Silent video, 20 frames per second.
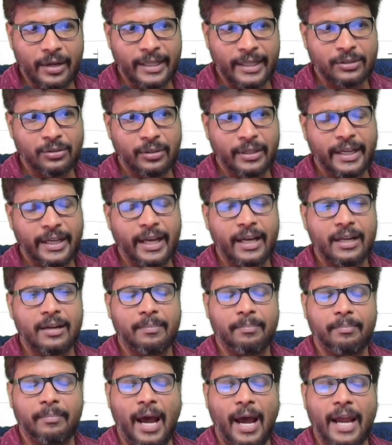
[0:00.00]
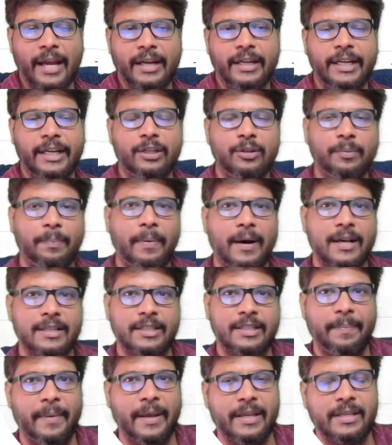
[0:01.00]
Okay, so here I need to pass
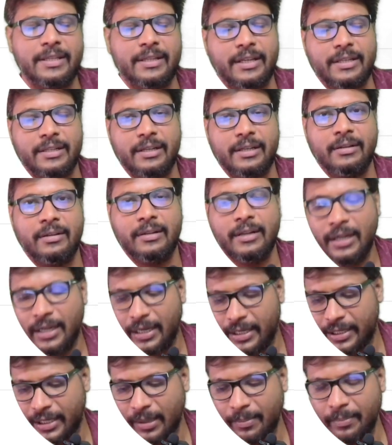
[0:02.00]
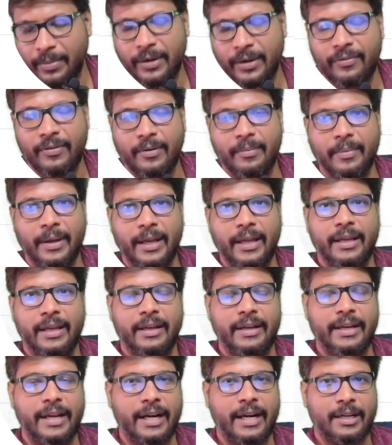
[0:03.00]
the pagination number from my
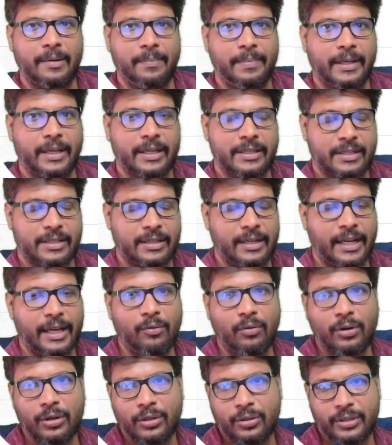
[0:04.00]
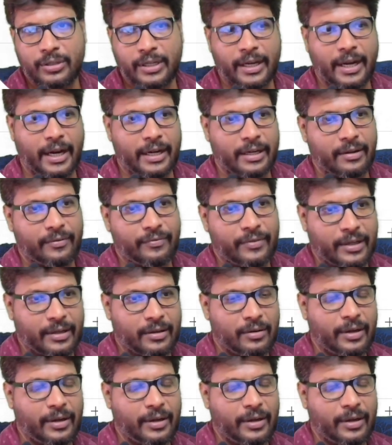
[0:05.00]
React application, like 1 2 3 kind of thing.